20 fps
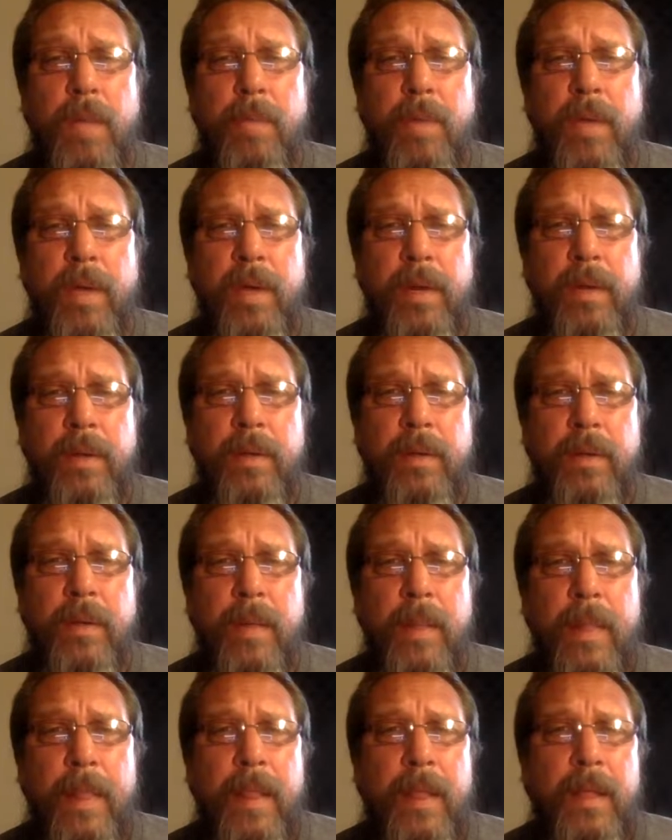better.
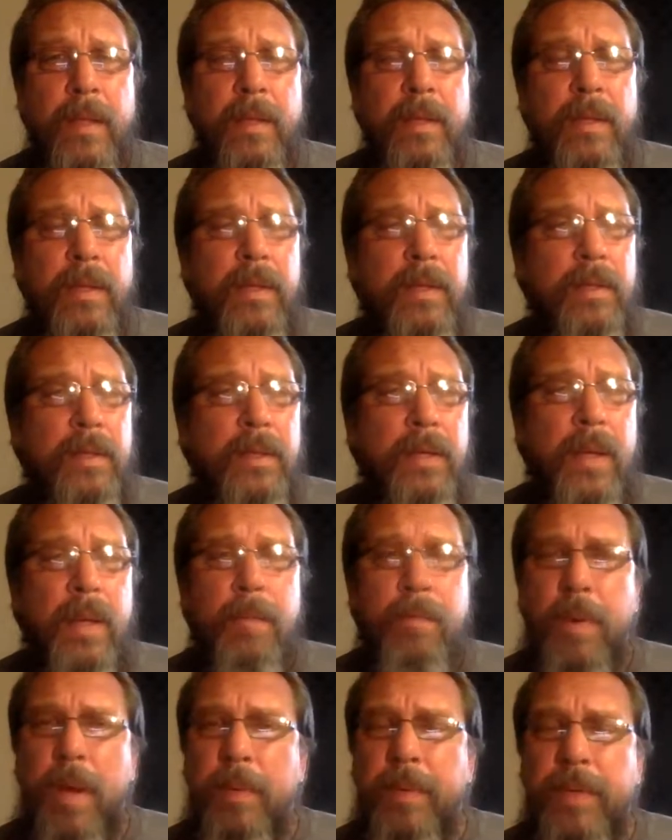
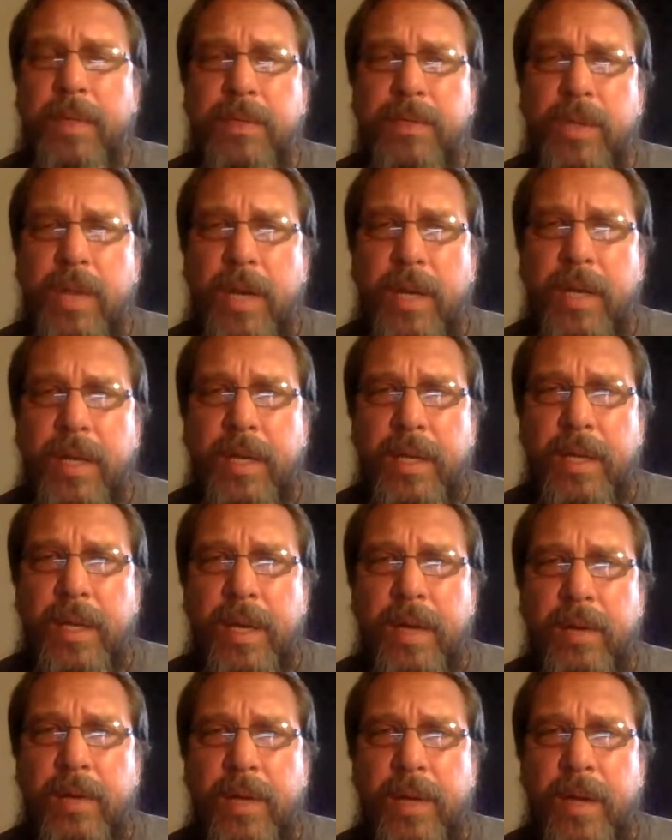Probably going to try to get
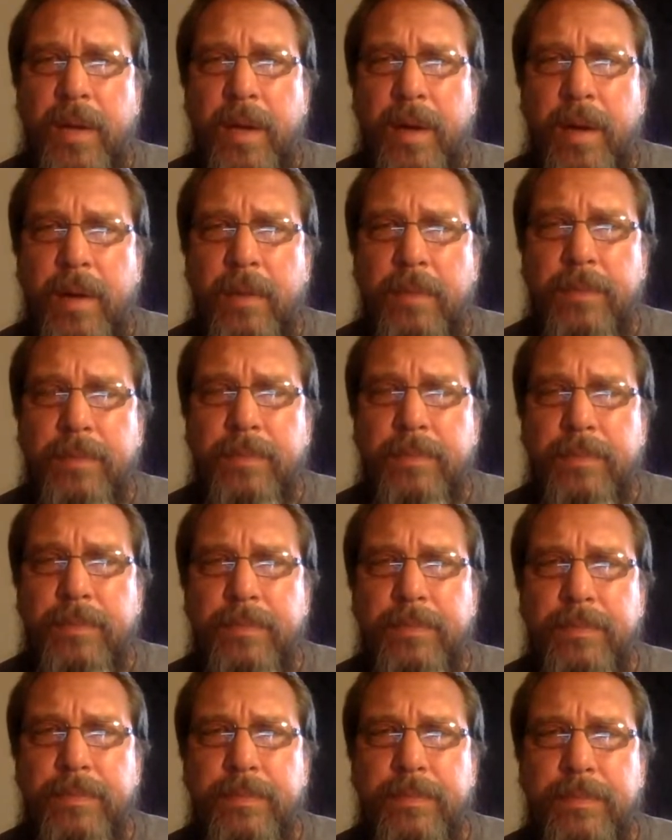down there,
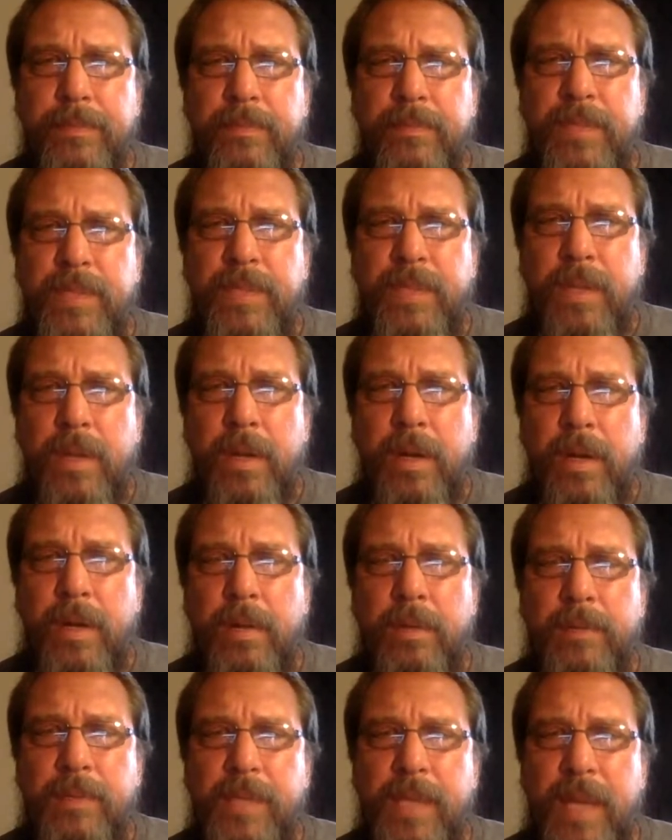visit
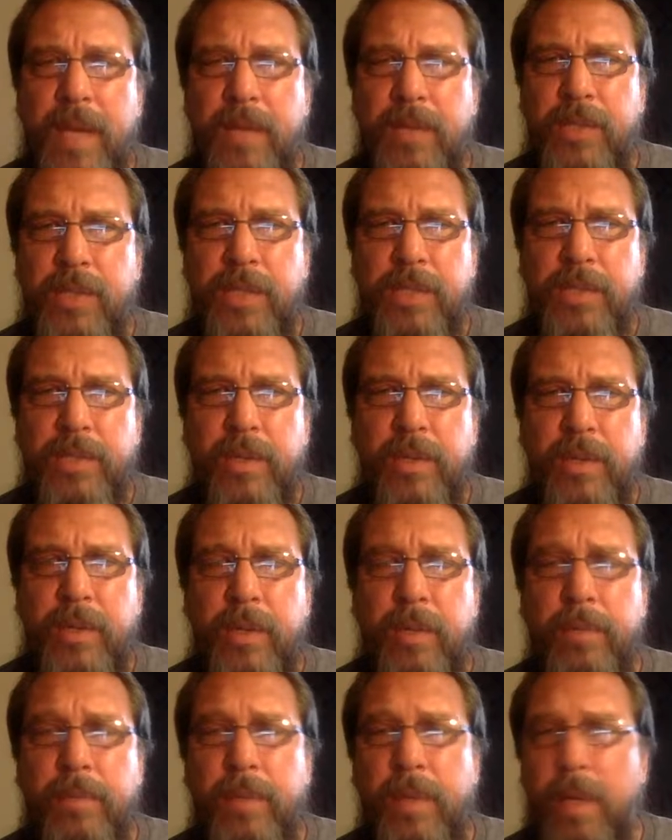her, see how she's
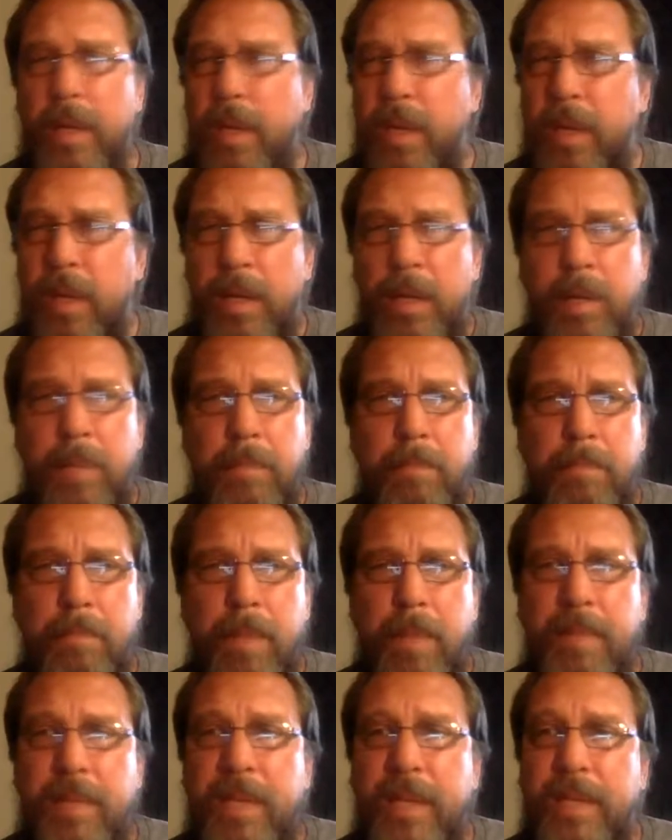doing.
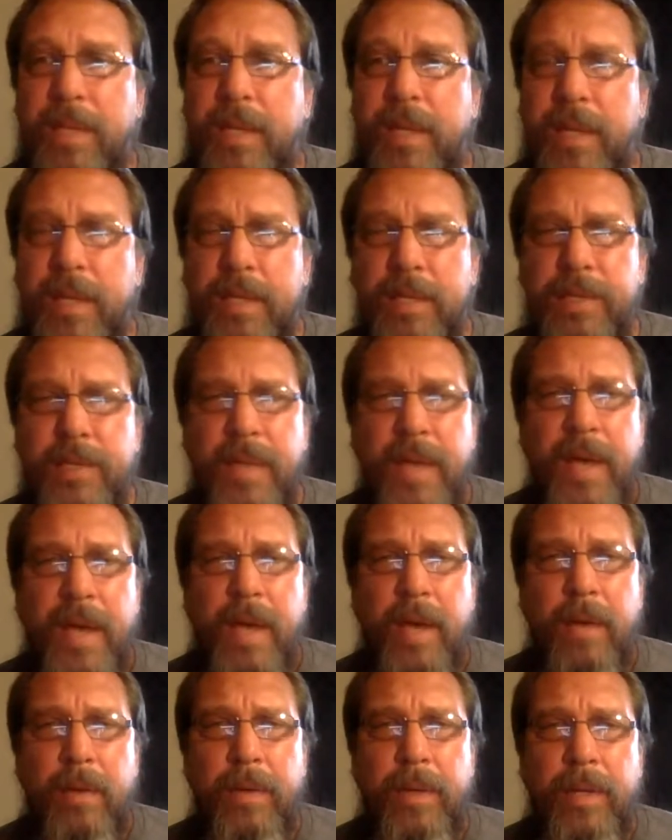Maybe take the kids
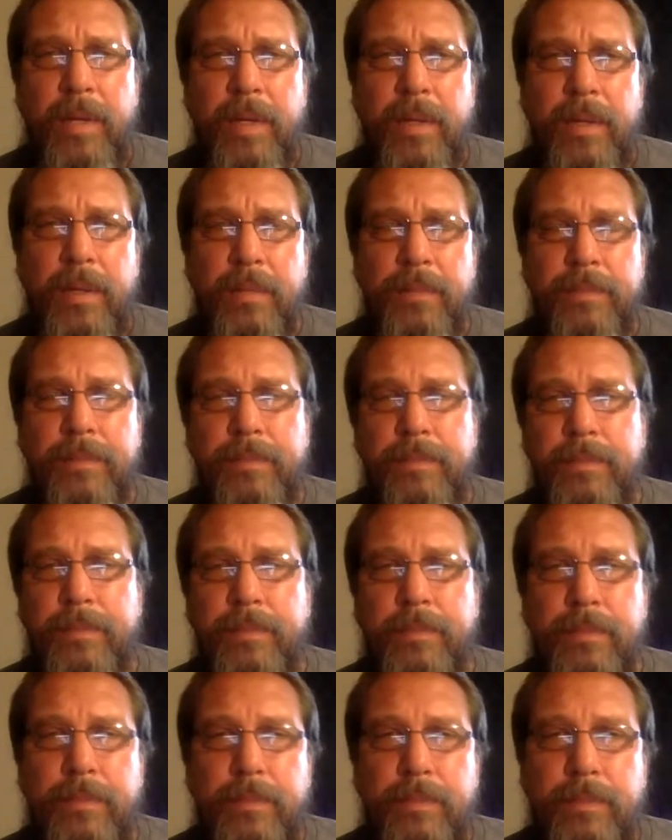down to,
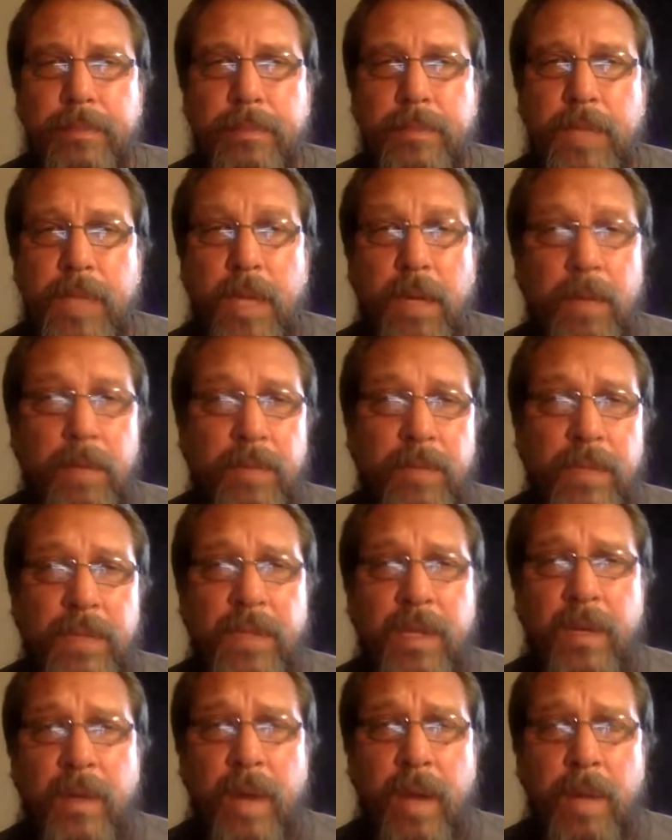
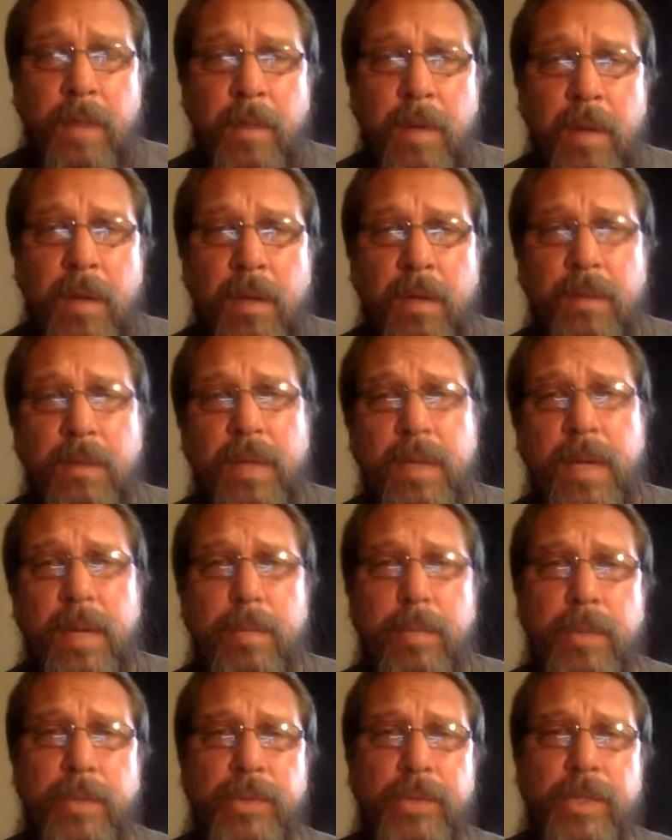visit grandma, kind of
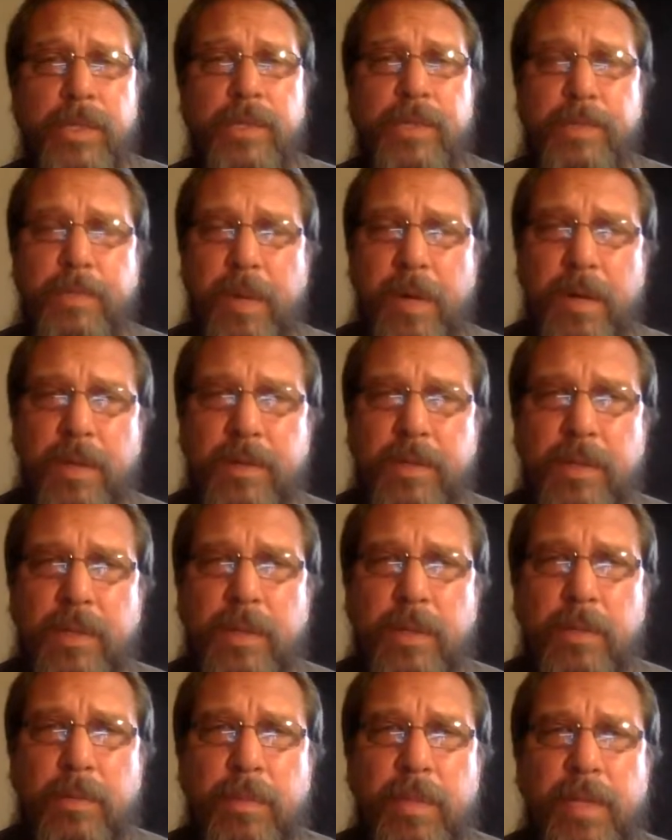boost her spirits a
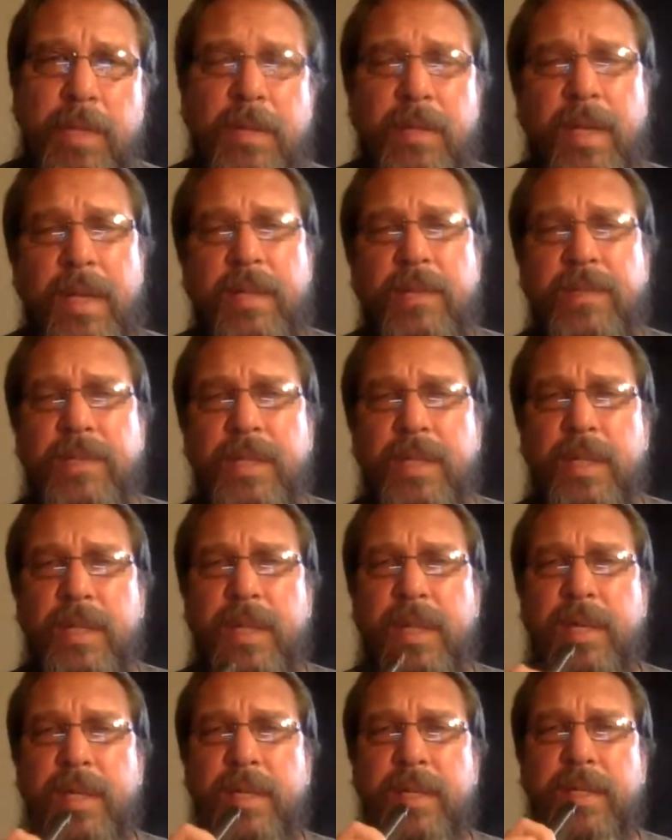little bit, let her see the
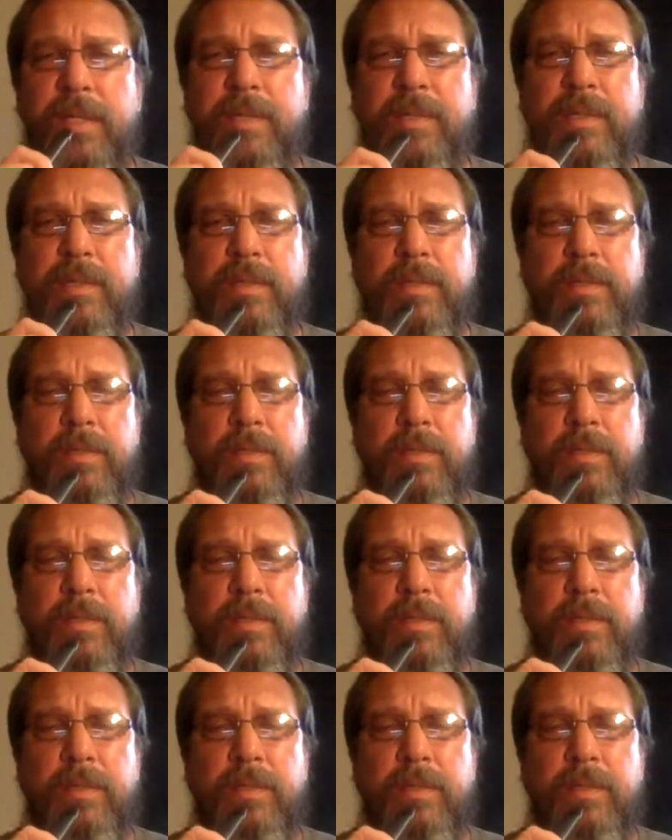kids,